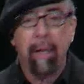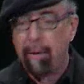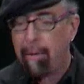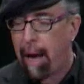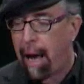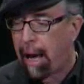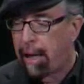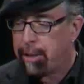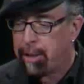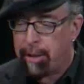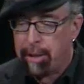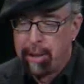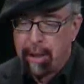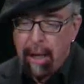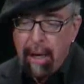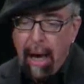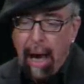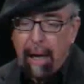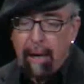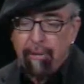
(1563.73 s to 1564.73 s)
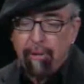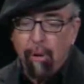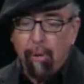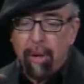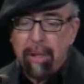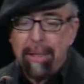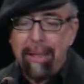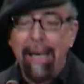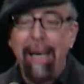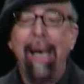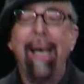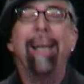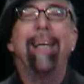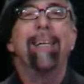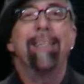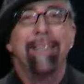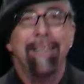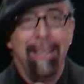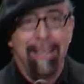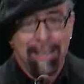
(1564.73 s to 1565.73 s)
their actions, and of course, the
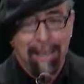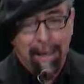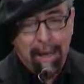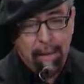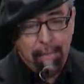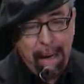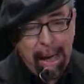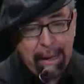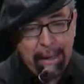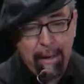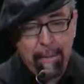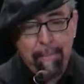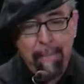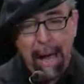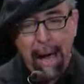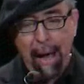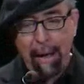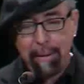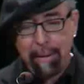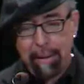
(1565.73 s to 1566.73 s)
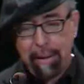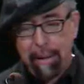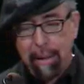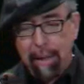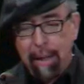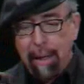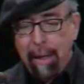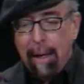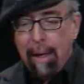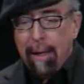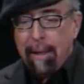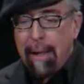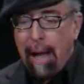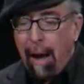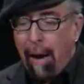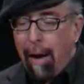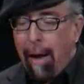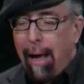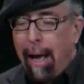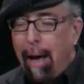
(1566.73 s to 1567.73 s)
idiocies that come out of their mouth.
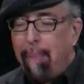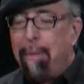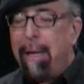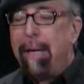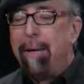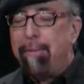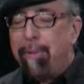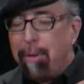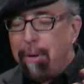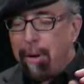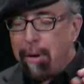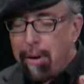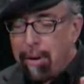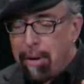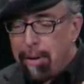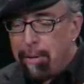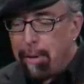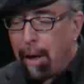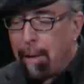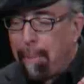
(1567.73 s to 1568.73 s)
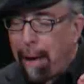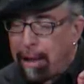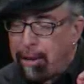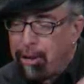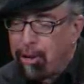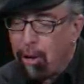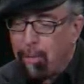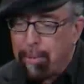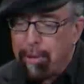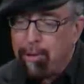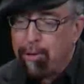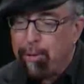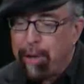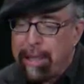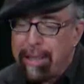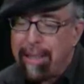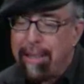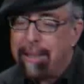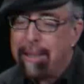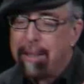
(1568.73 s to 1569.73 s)
Now, how many of you heard about Chopra's
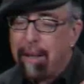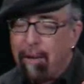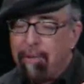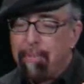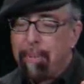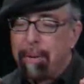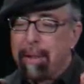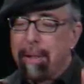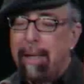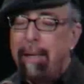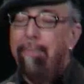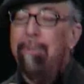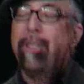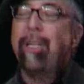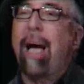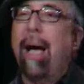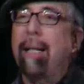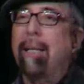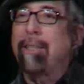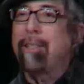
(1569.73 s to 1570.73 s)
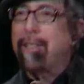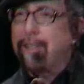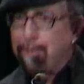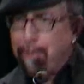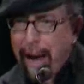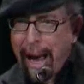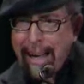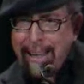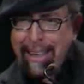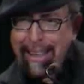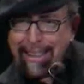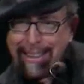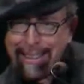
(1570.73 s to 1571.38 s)
recent self proclaimed challenge to Randi